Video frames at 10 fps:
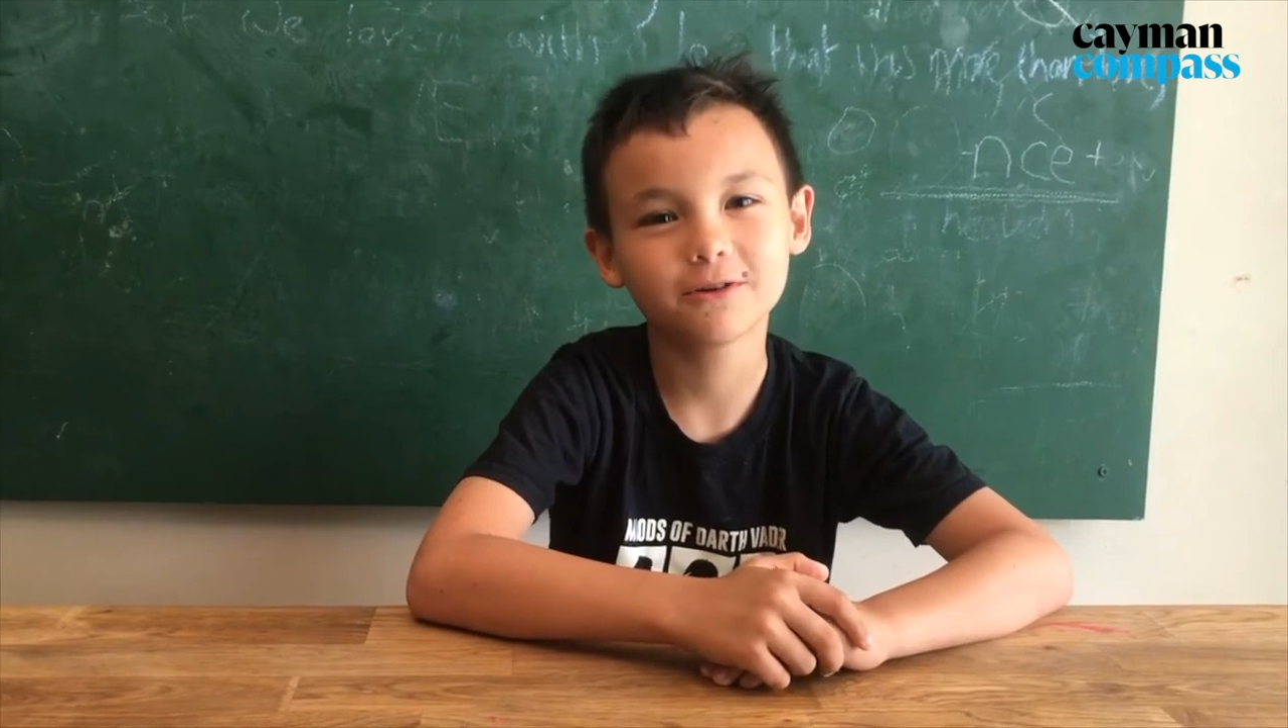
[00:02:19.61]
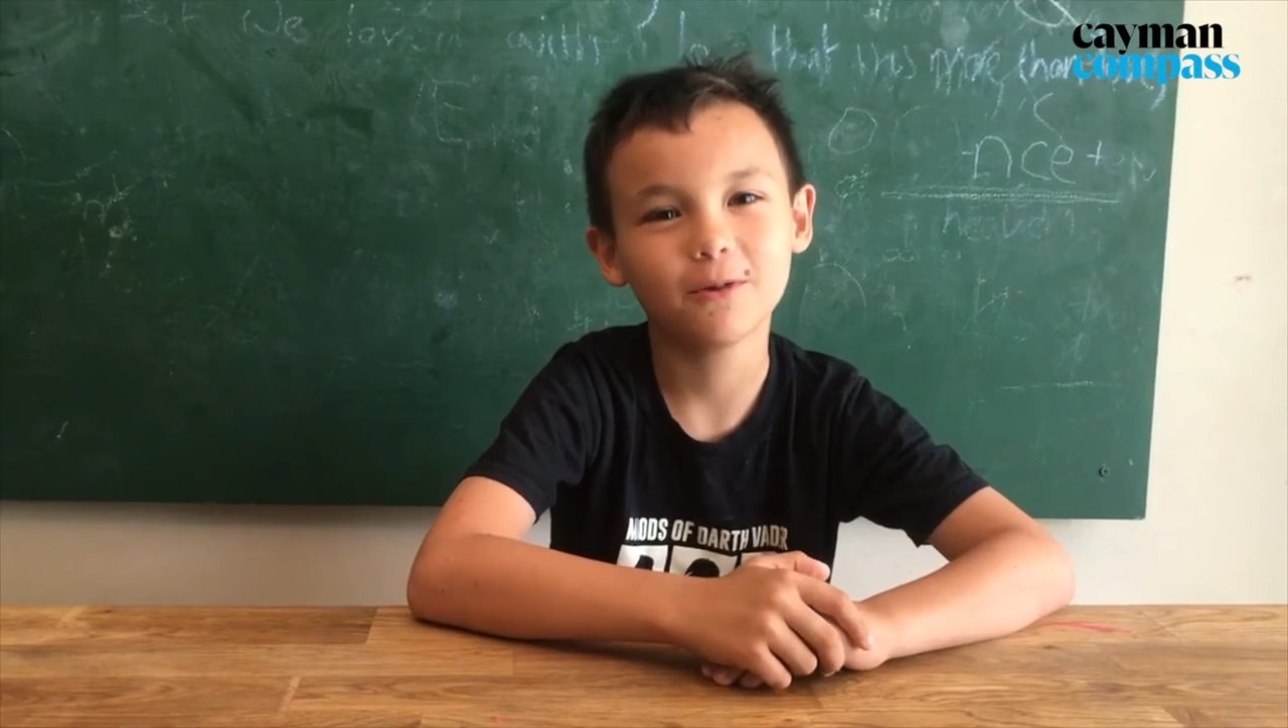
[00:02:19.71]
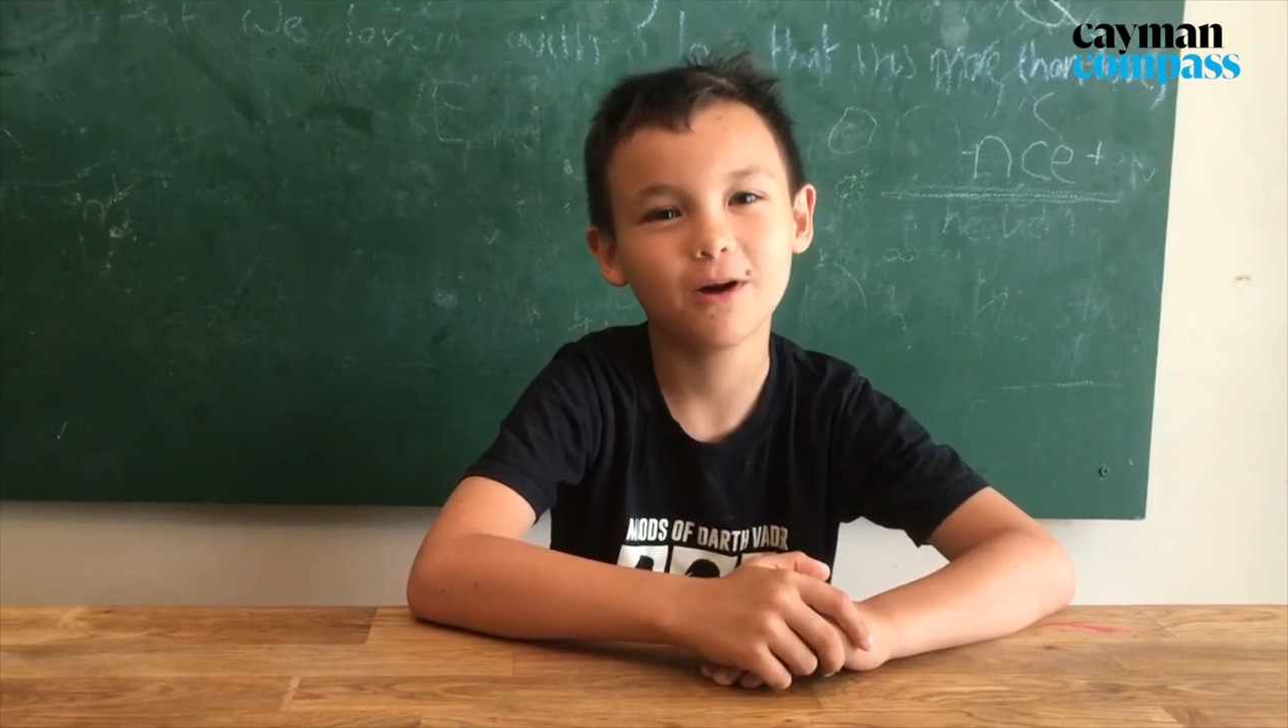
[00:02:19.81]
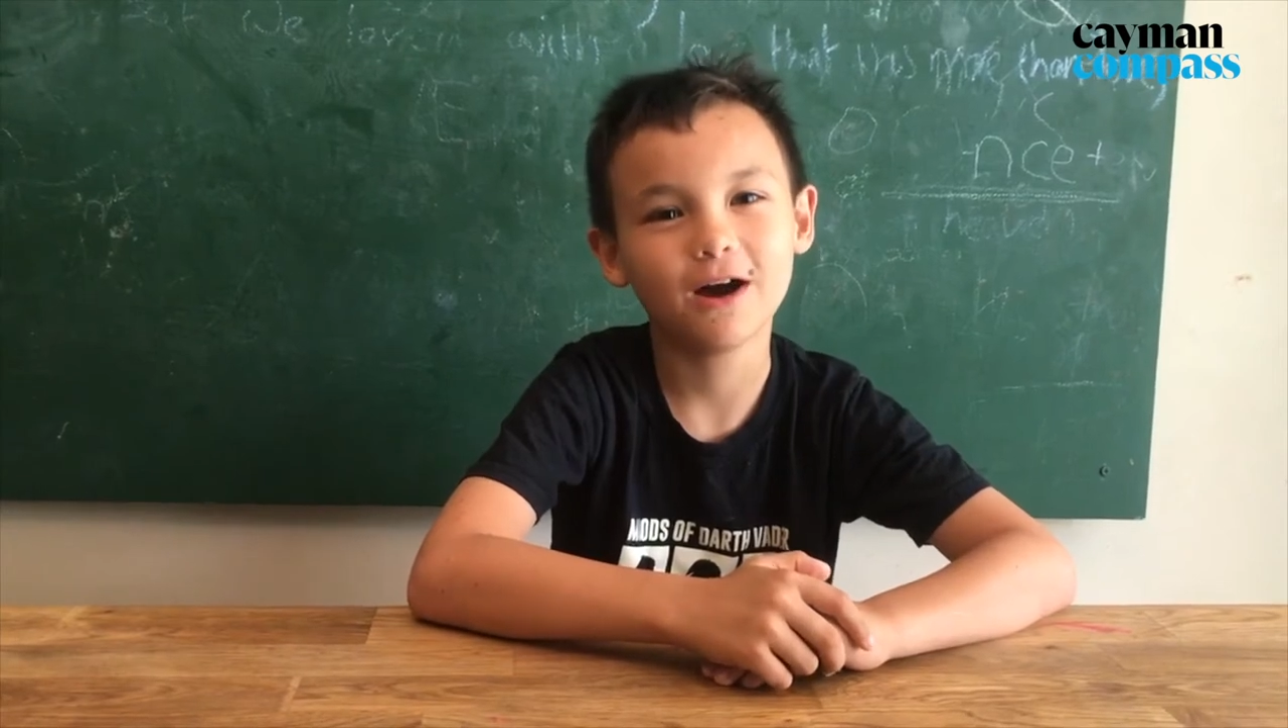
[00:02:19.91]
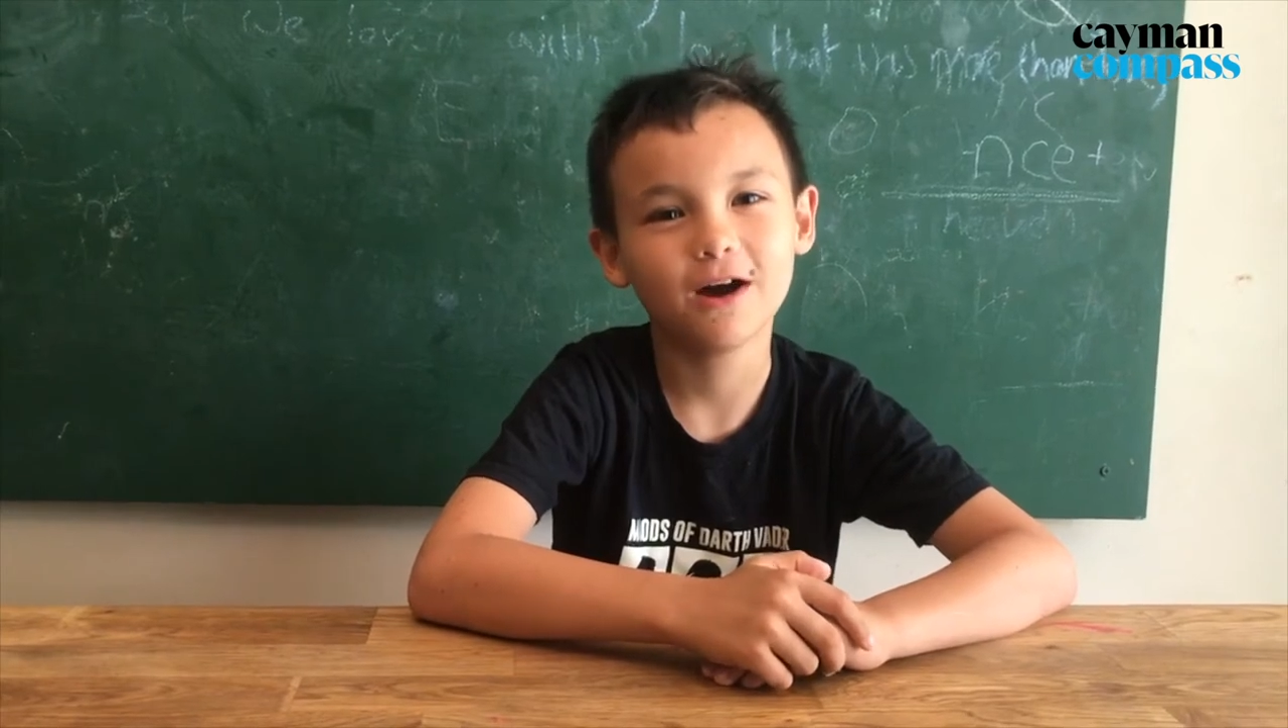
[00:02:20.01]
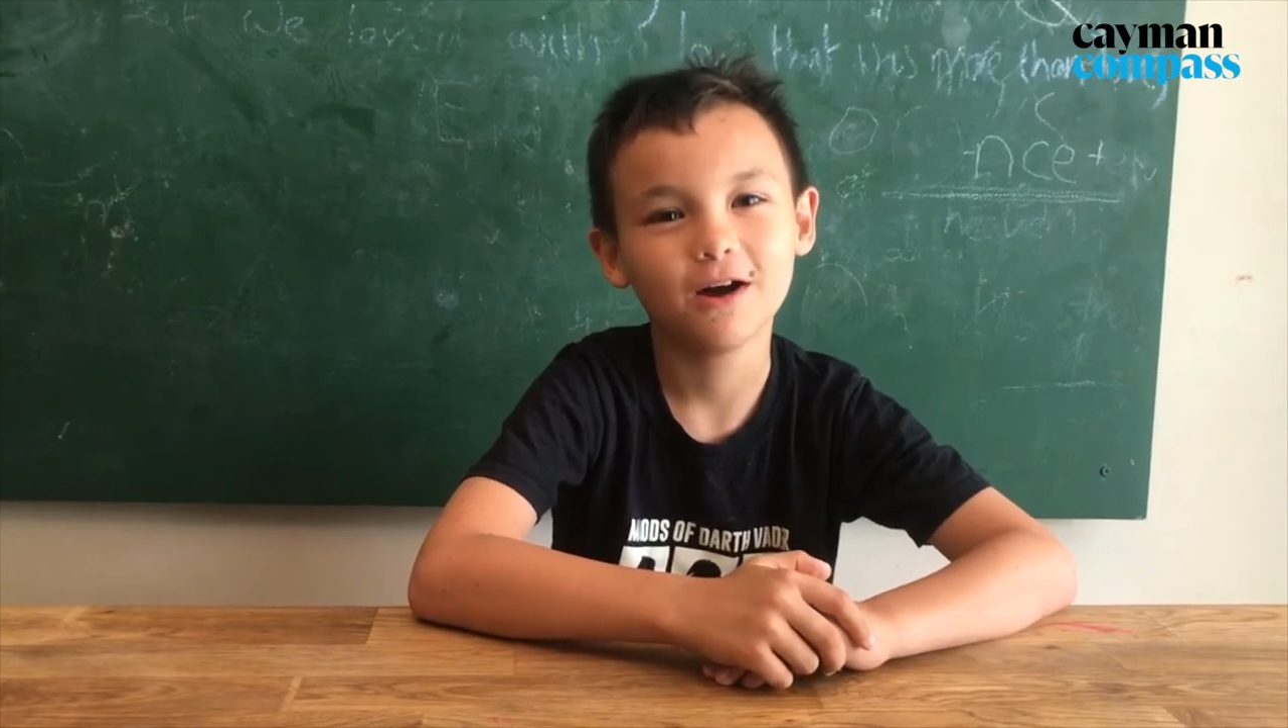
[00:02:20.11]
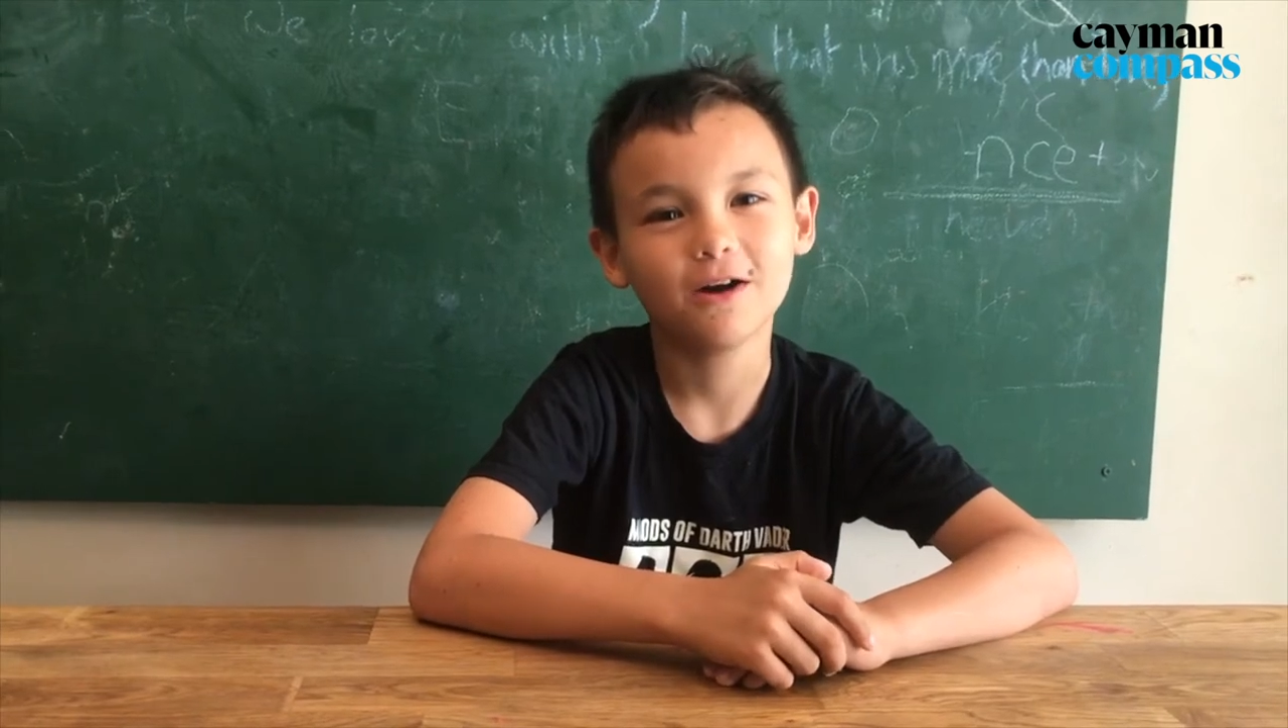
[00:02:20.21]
to wear